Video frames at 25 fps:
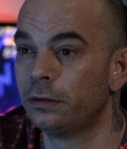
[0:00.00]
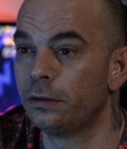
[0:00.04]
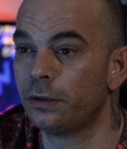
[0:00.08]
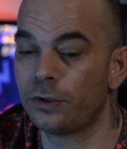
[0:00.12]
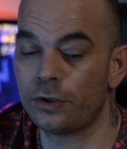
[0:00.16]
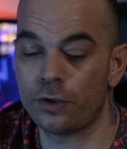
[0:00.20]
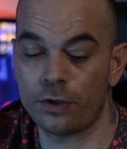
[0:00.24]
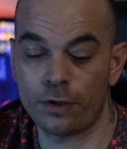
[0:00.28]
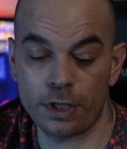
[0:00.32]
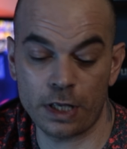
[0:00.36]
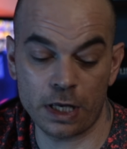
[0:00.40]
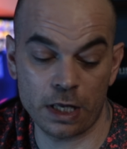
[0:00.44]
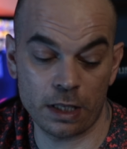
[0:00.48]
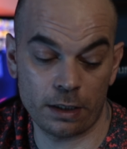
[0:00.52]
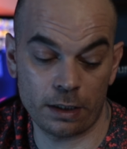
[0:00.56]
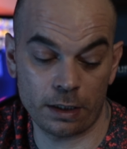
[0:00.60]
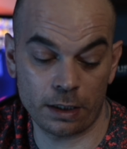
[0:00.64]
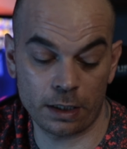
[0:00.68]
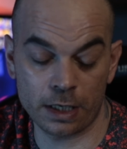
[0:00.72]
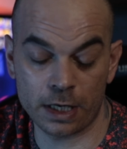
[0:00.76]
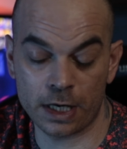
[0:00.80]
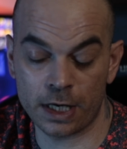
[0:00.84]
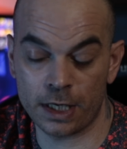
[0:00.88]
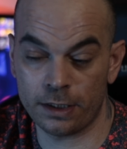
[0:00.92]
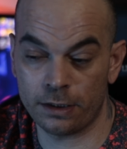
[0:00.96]
so the
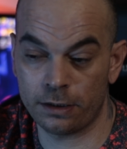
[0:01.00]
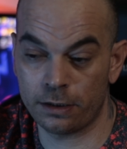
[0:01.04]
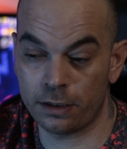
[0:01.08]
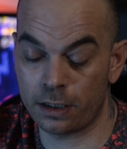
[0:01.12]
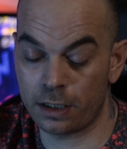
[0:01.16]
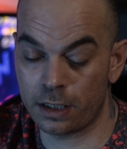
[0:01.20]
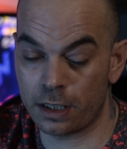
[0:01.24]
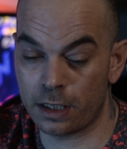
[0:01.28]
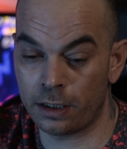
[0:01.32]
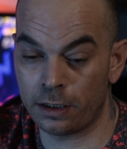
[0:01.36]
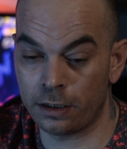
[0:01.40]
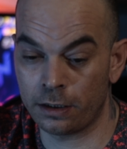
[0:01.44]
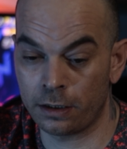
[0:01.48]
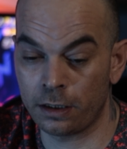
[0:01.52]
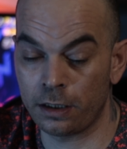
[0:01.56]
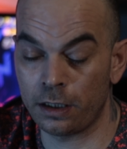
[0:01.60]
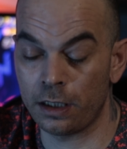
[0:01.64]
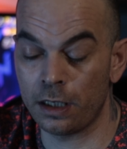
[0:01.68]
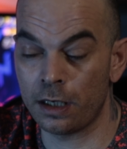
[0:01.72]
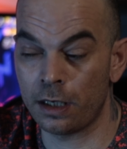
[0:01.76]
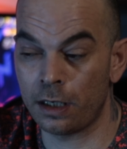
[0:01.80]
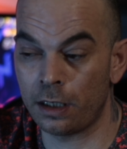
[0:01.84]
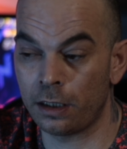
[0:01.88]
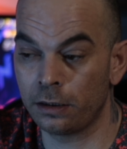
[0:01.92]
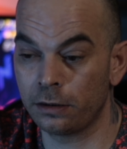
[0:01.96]
other guys, they can
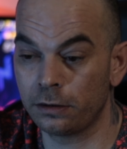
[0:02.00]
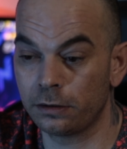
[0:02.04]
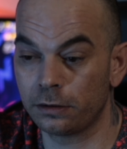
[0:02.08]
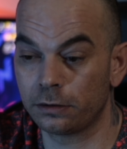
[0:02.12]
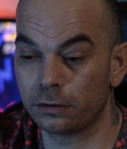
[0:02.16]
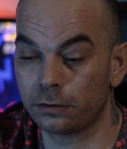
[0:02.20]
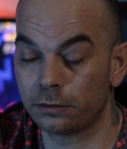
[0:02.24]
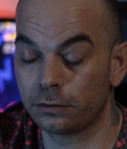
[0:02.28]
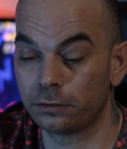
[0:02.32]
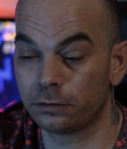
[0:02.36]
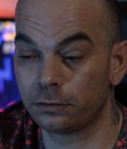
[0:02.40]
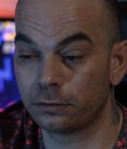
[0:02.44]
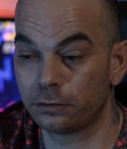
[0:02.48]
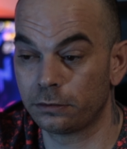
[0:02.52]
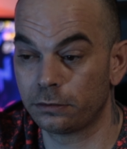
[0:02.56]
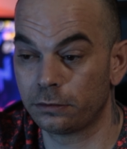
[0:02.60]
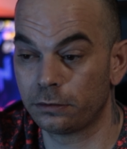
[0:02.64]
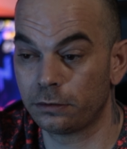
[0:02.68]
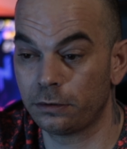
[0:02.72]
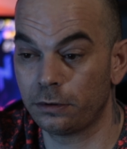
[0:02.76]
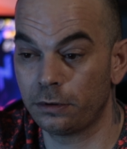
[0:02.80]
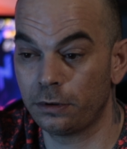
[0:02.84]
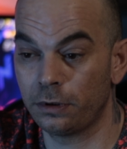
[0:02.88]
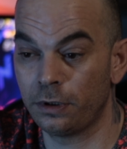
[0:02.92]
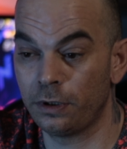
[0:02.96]
hear
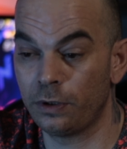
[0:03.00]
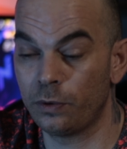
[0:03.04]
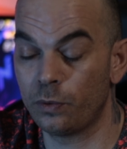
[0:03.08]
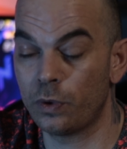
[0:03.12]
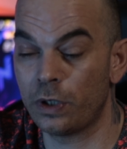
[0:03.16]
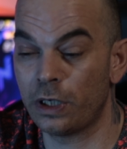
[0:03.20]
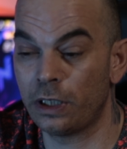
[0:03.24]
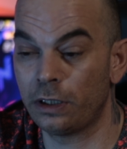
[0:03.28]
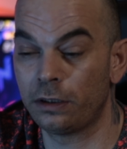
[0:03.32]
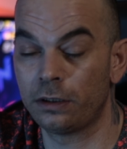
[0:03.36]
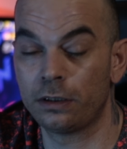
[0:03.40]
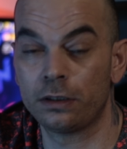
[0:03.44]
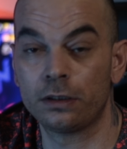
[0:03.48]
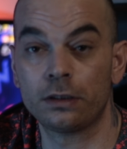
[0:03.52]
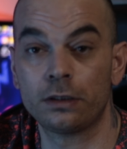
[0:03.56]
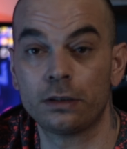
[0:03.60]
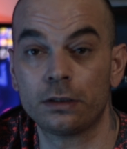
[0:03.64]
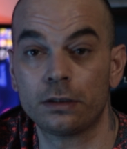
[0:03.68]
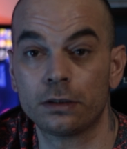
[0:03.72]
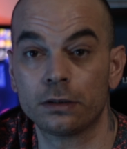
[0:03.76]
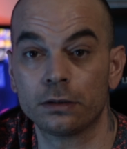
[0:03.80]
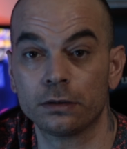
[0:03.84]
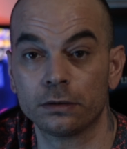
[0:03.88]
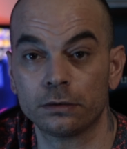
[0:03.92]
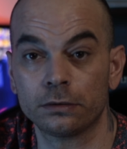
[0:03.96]
in what
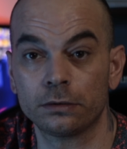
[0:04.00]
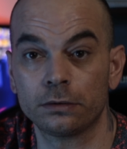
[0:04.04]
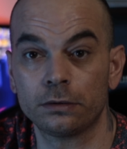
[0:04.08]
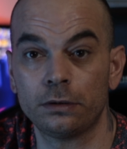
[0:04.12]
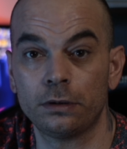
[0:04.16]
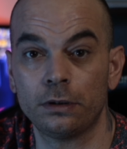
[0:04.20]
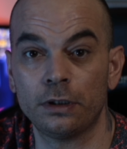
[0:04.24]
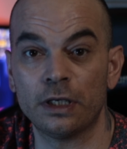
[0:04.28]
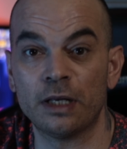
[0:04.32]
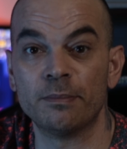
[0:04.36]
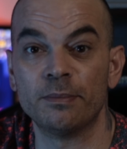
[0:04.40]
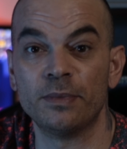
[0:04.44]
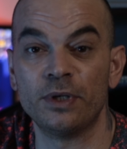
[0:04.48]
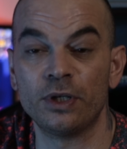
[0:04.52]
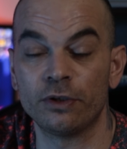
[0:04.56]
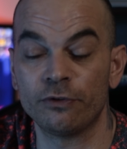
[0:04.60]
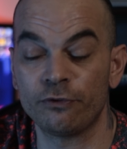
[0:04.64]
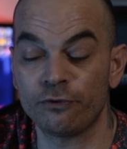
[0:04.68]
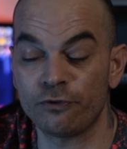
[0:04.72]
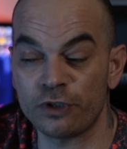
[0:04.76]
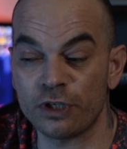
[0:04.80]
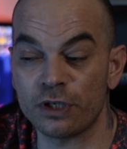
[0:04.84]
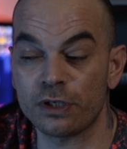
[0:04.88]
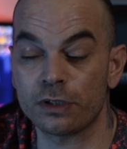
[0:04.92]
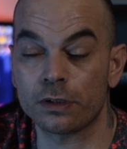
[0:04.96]
number
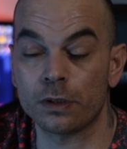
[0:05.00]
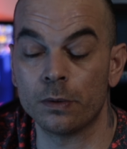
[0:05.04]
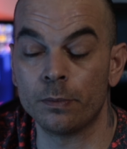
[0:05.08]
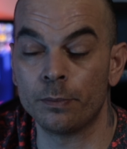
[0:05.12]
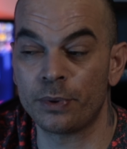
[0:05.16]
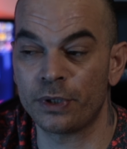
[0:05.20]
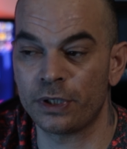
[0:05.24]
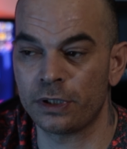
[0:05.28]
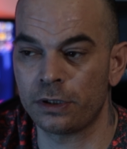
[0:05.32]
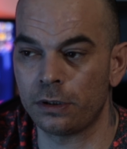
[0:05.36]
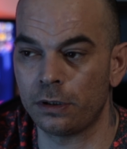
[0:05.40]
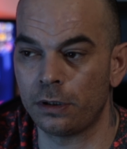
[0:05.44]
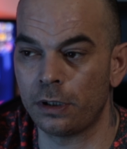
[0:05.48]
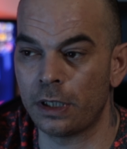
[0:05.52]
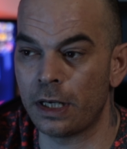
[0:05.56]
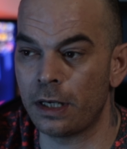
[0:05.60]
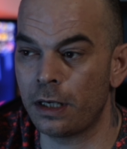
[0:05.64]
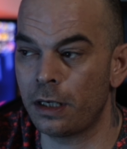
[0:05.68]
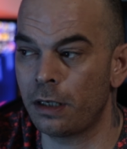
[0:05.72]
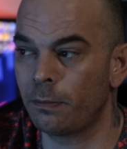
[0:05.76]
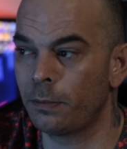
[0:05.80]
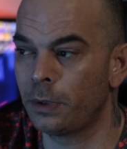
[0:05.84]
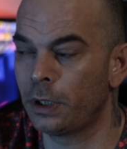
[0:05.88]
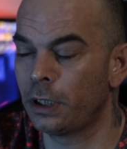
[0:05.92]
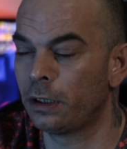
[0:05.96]
of chest compression I
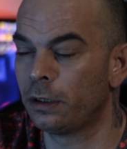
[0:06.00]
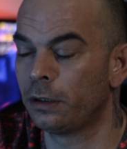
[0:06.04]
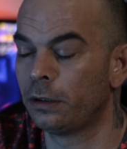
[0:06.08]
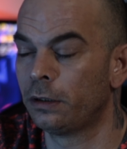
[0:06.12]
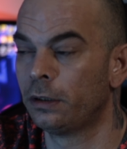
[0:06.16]
am.